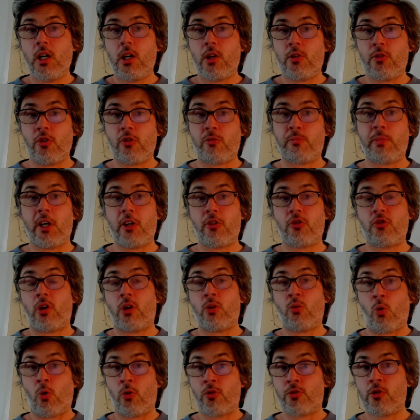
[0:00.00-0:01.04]
that's based on
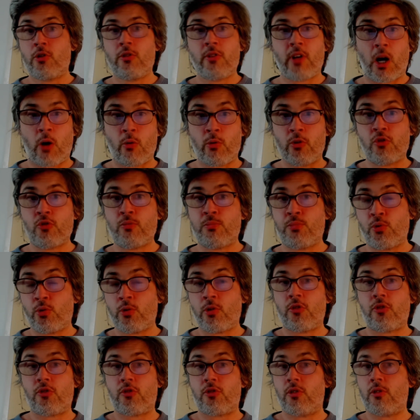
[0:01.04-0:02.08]
older Taoist,
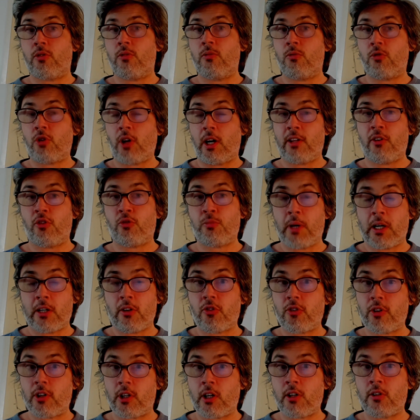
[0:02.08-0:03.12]
Buddhist, and Chinese
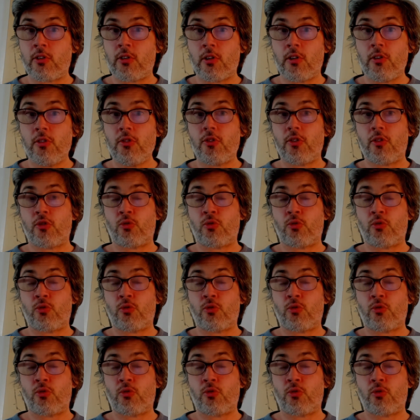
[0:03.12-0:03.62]
medicine ideas,